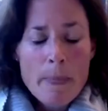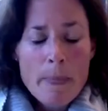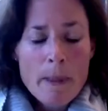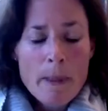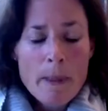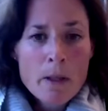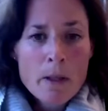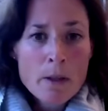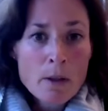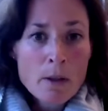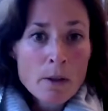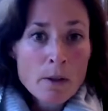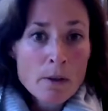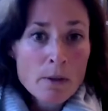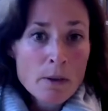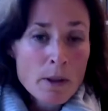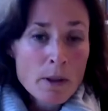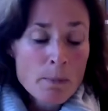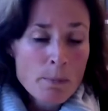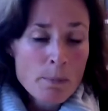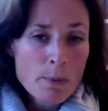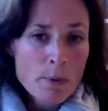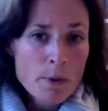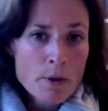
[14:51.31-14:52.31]
Another
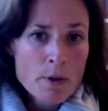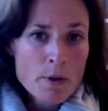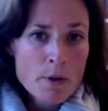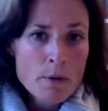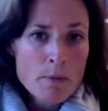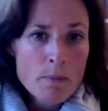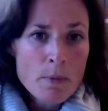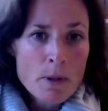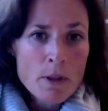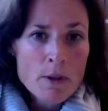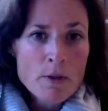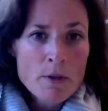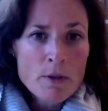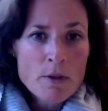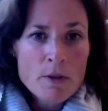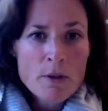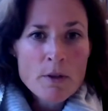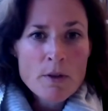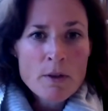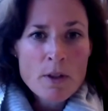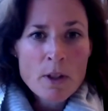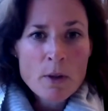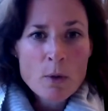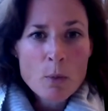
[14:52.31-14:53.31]
important message is
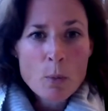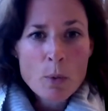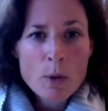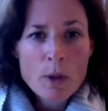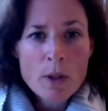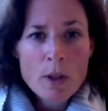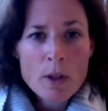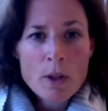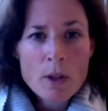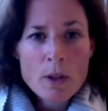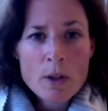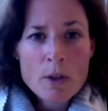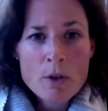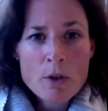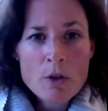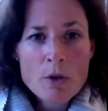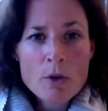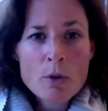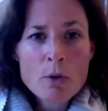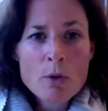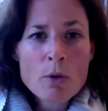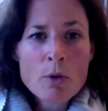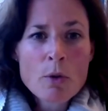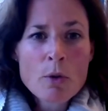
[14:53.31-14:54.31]
that we
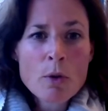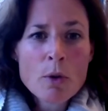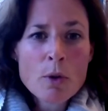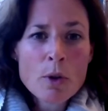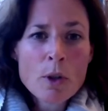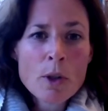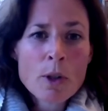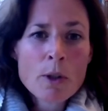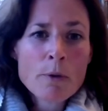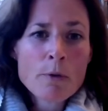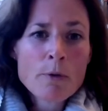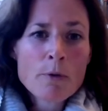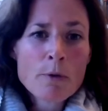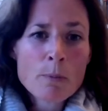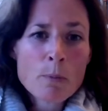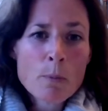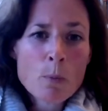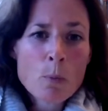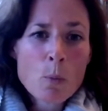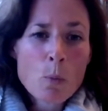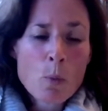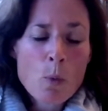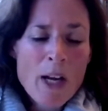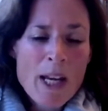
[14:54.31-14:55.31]
should learn
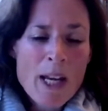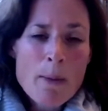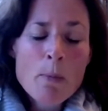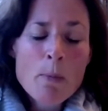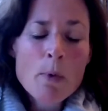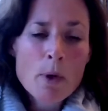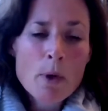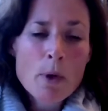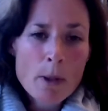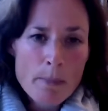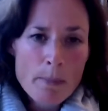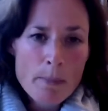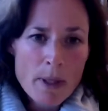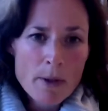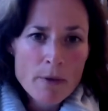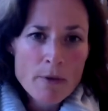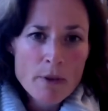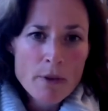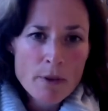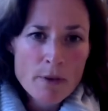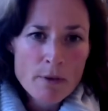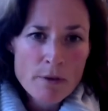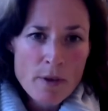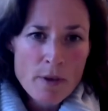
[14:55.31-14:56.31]
way more about
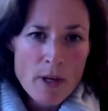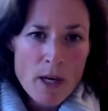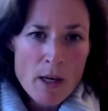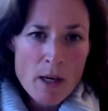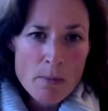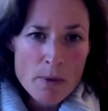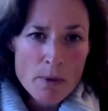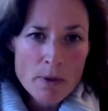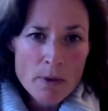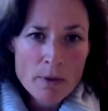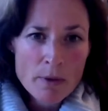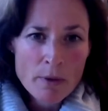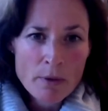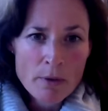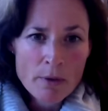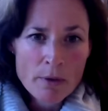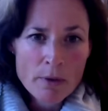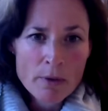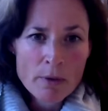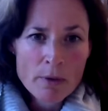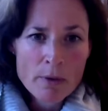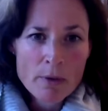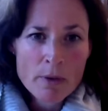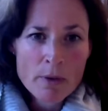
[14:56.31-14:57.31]
the environment
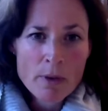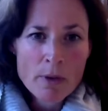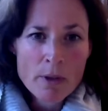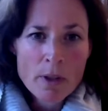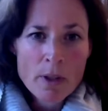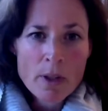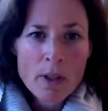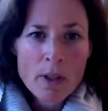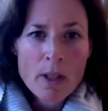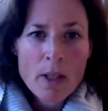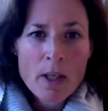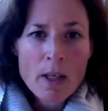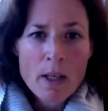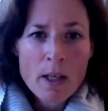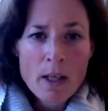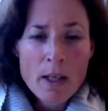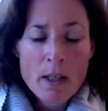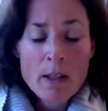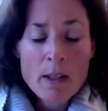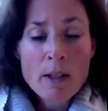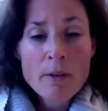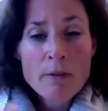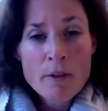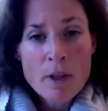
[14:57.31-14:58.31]

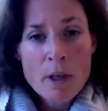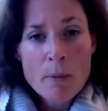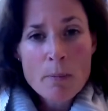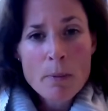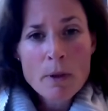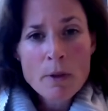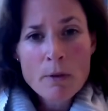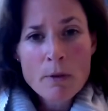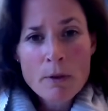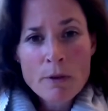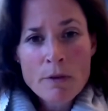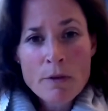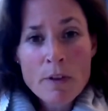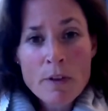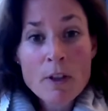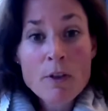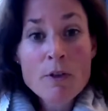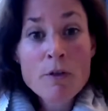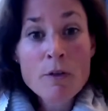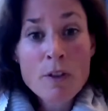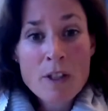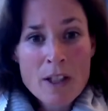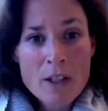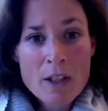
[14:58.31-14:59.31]
and environmental effects
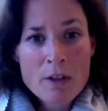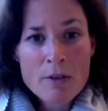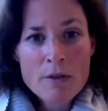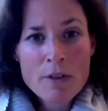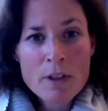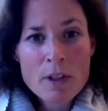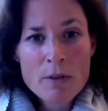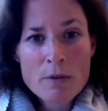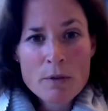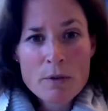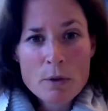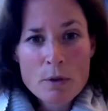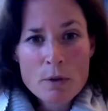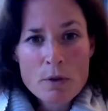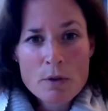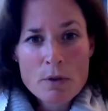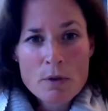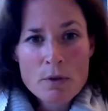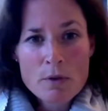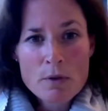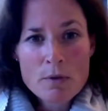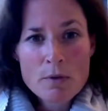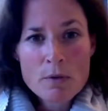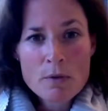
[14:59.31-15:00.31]
for individuals.